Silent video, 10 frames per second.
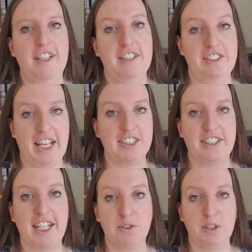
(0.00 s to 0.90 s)

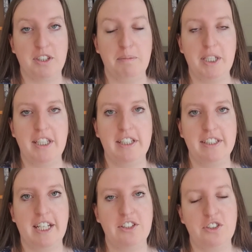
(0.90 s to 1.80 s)
That's what the media
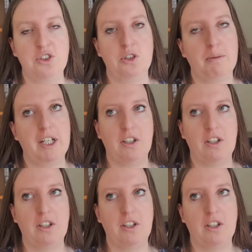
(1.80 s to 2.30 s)
tends to talk about,